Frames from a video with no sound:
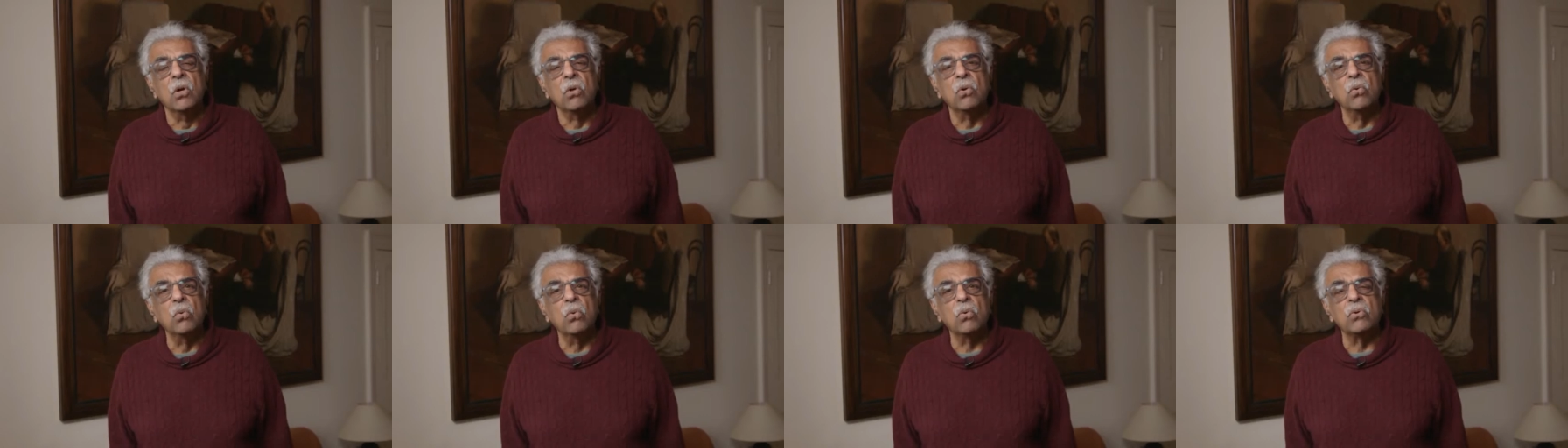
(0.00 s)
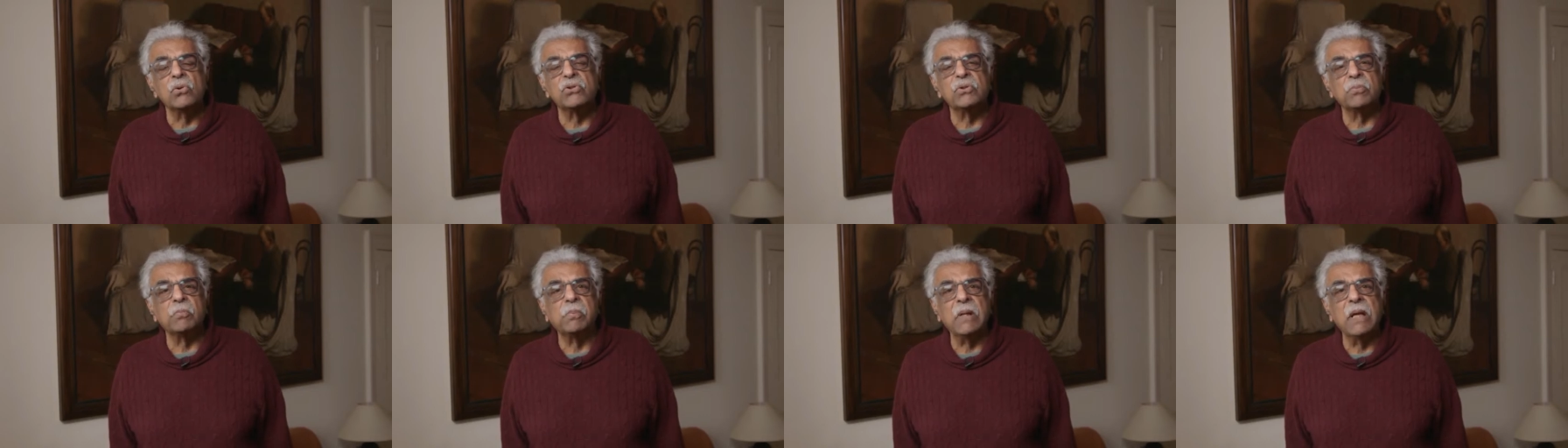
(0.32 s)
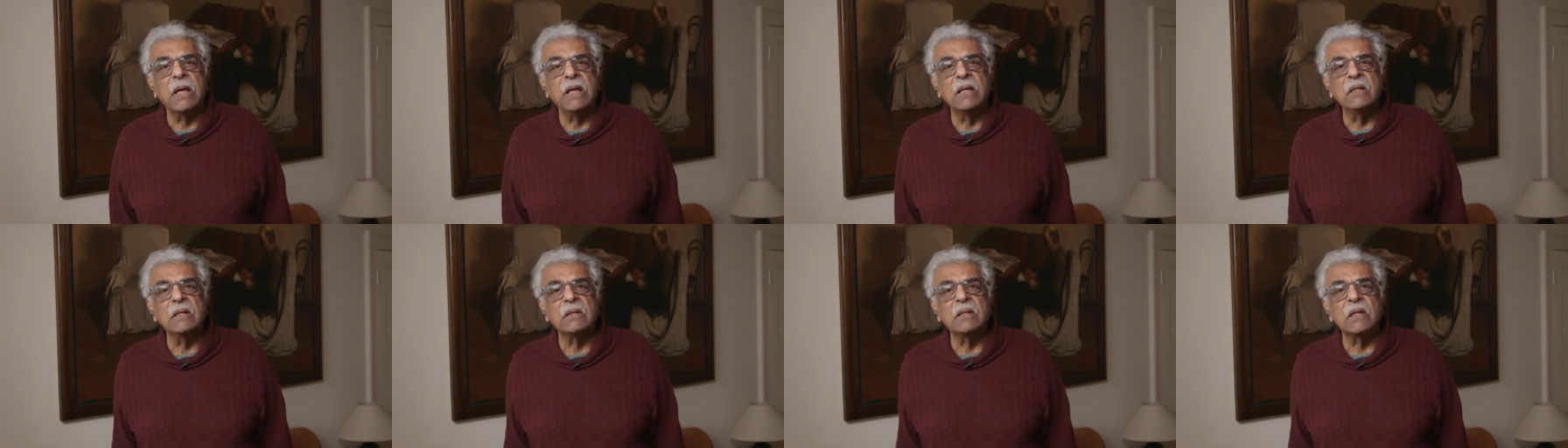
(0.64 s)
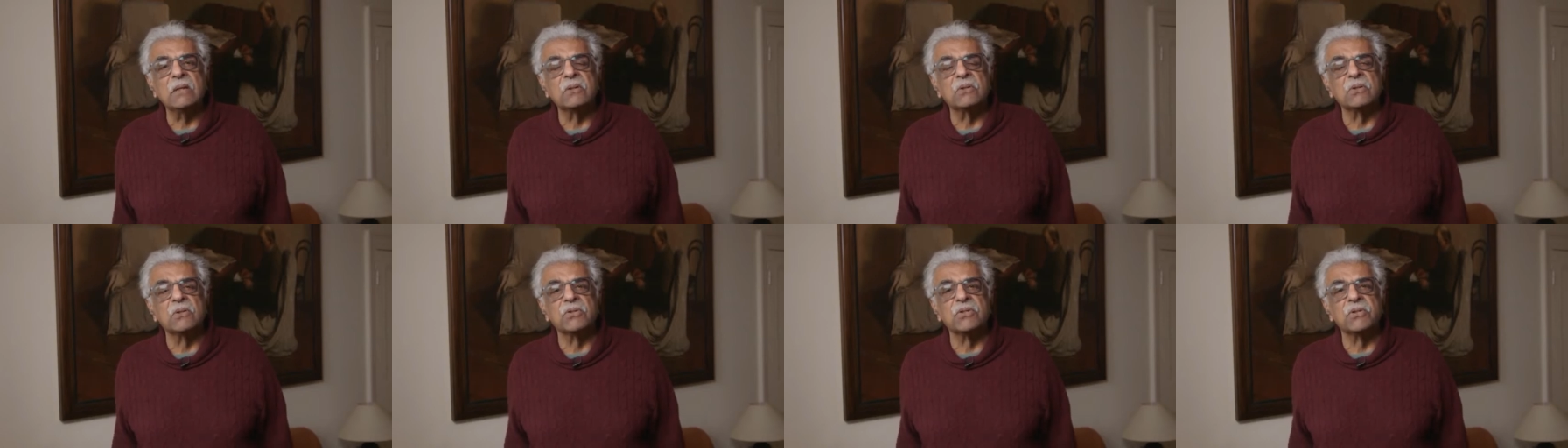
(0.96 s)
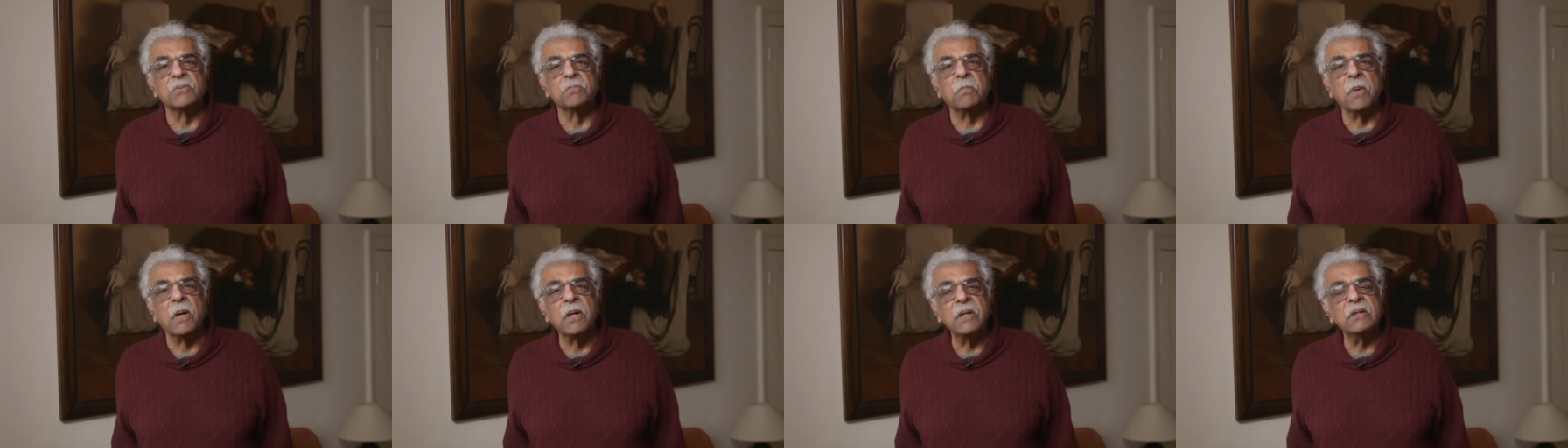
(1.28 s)
who explained that
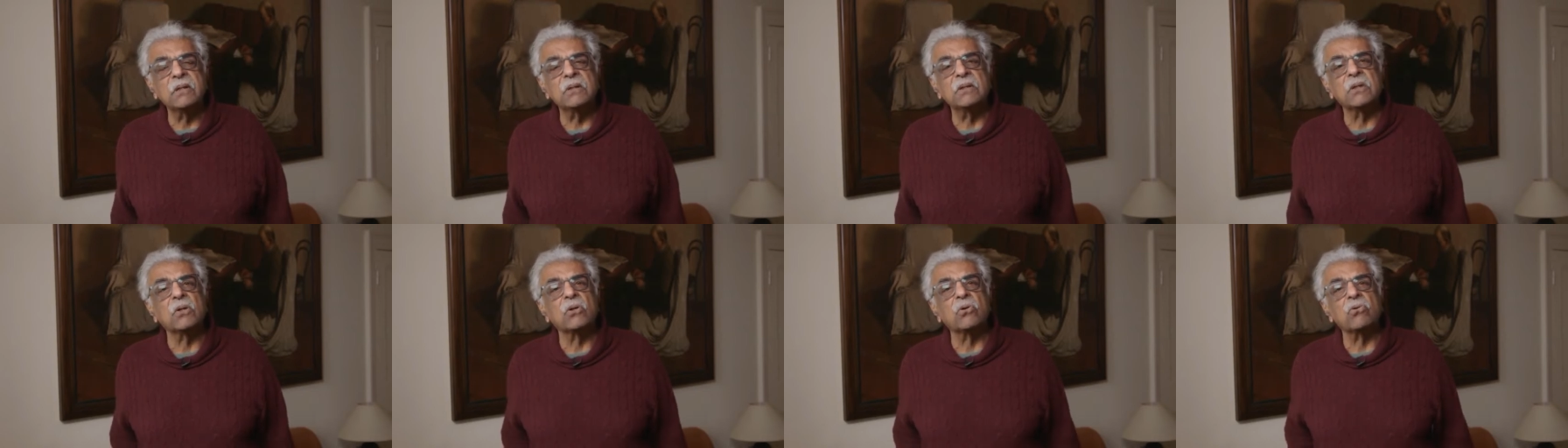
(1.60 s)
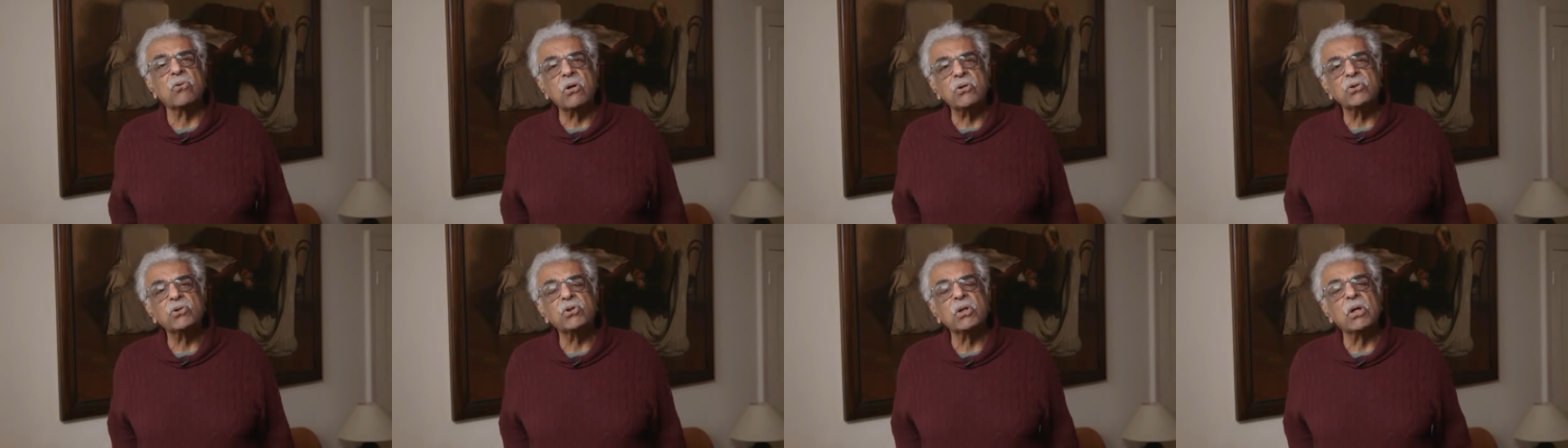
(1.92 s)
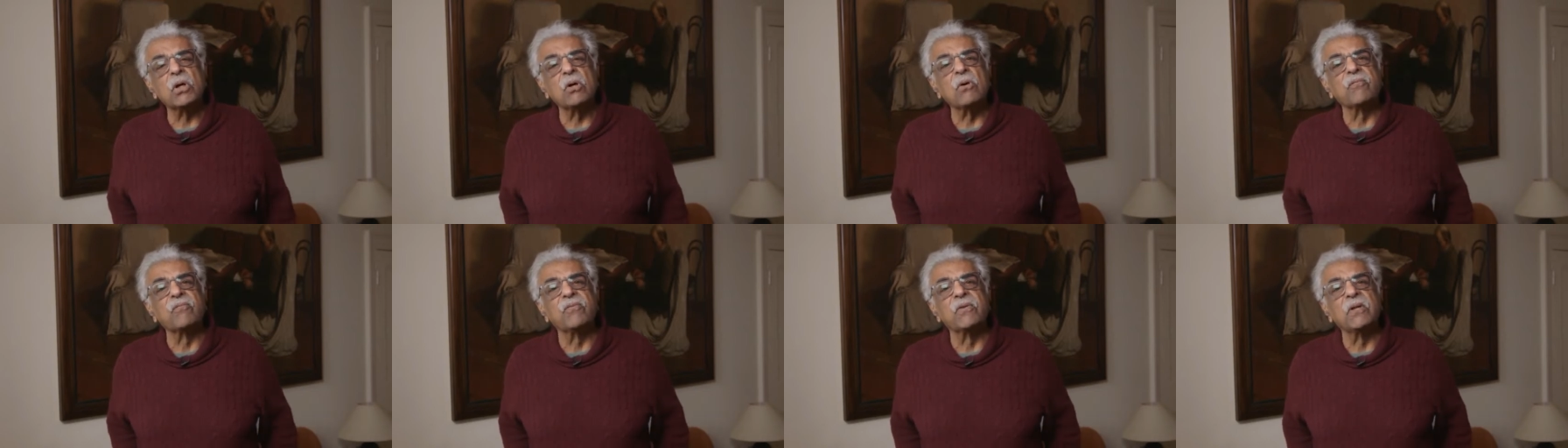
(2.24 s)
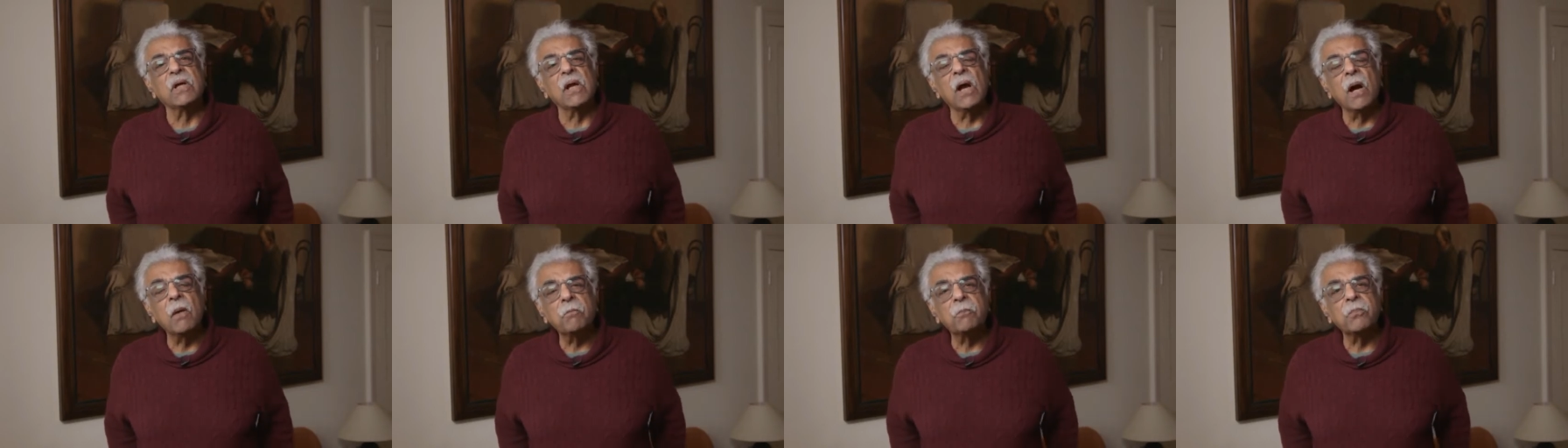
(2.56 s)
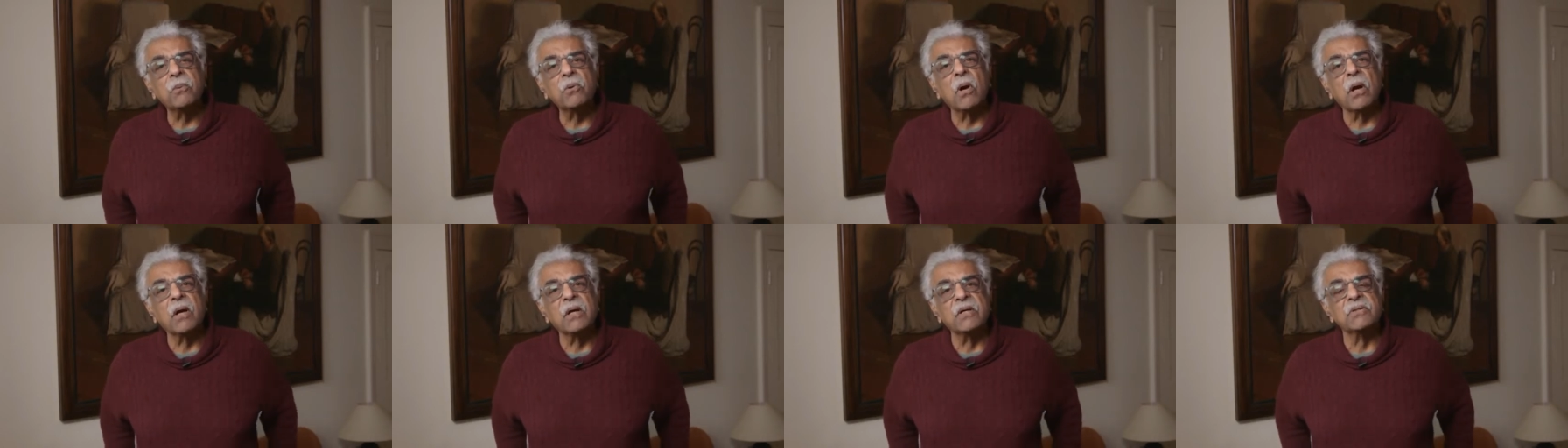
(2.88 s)
despite the crushing of the
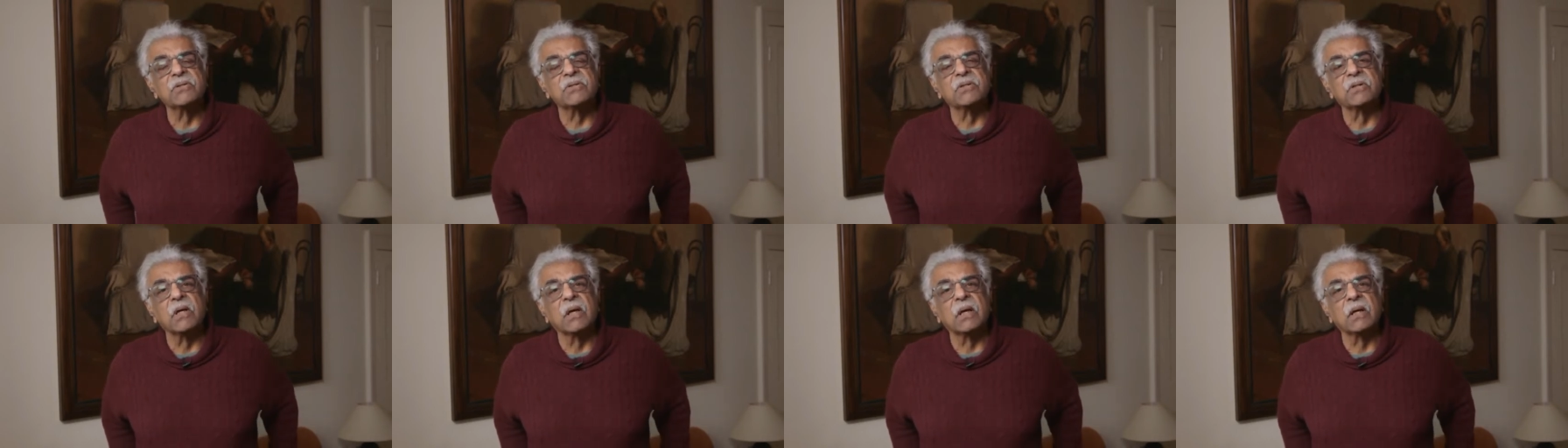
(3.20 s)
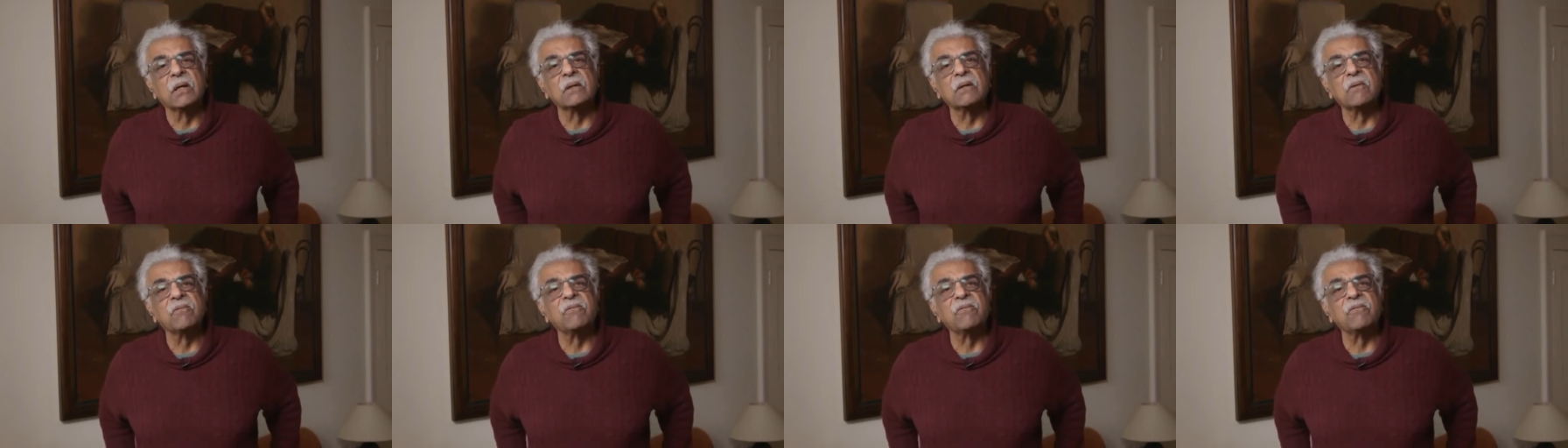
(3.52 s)
uprising,